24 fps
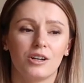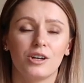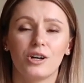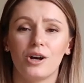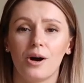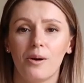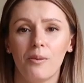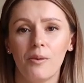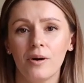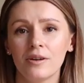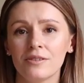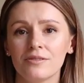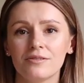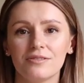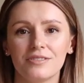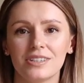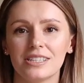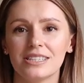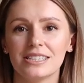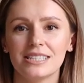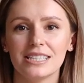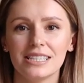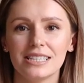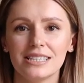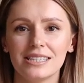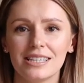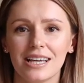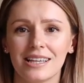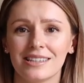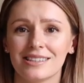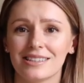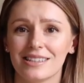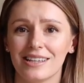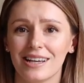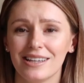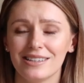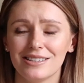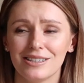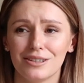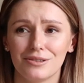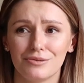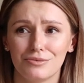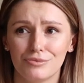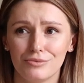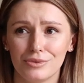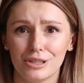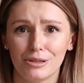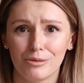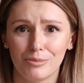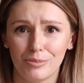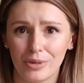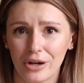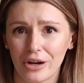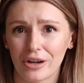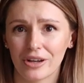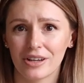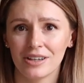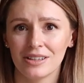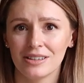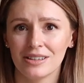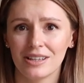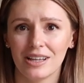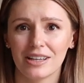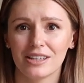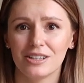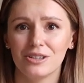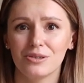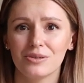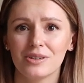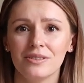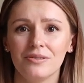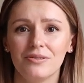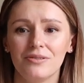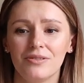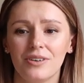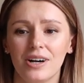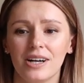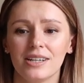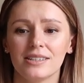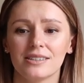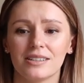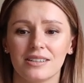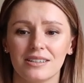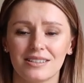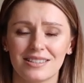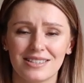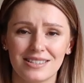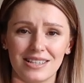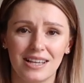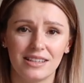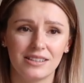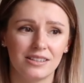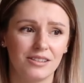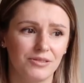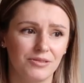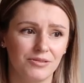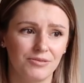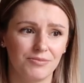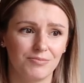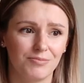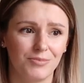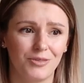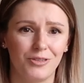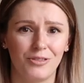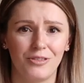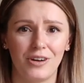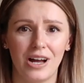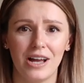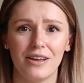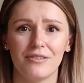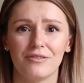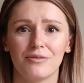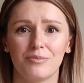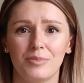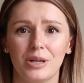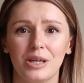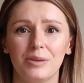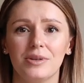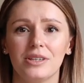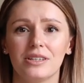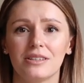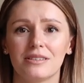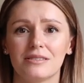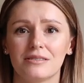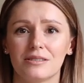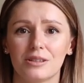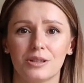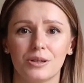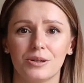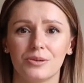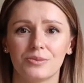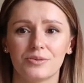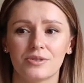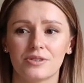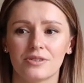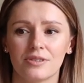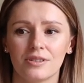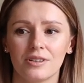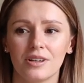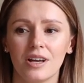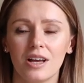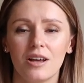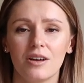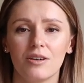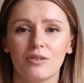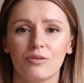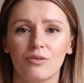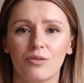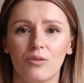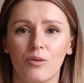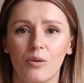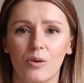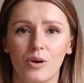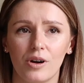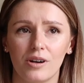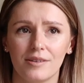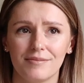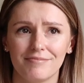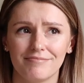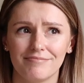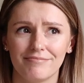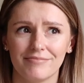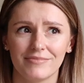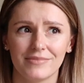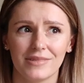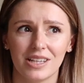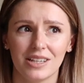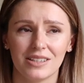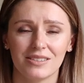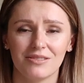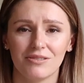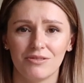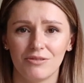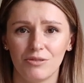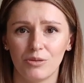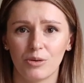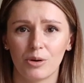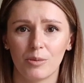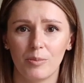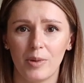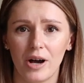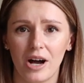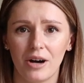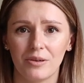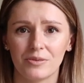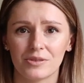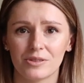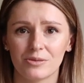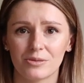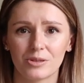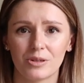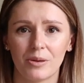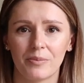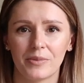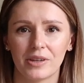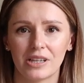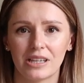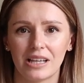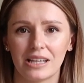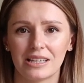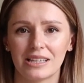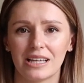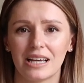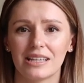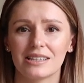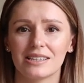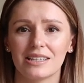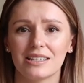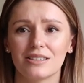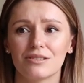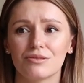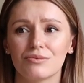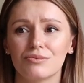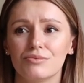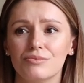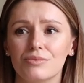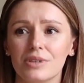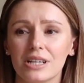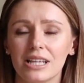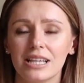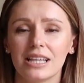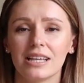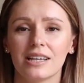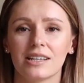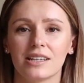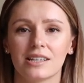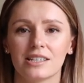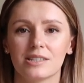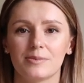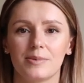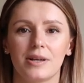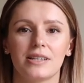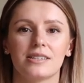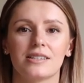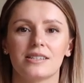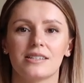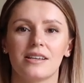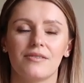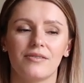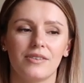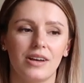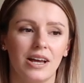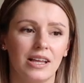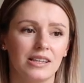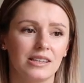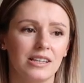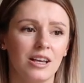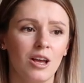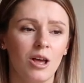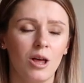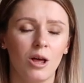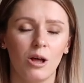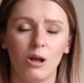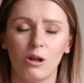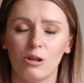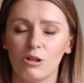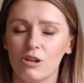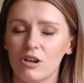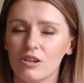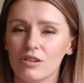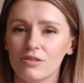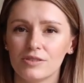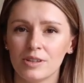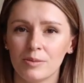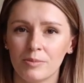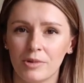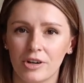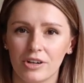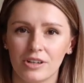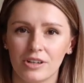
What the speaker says: go on Vinted and get a real bargain. Like, you can find a set of 5 baby clothes for £4 or something like that. It's really inexpensive, and a lot of them